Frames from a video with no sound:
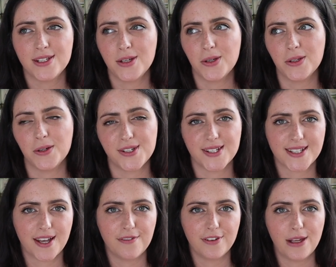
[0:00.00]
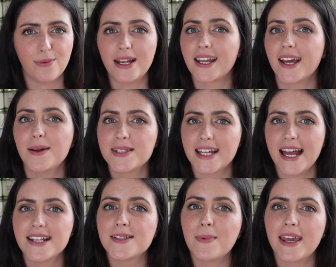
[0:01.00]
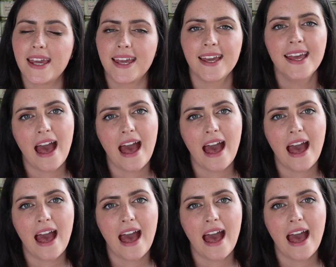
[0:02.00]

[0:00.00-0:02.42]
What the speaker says: tool or discovery when it comes to candle making.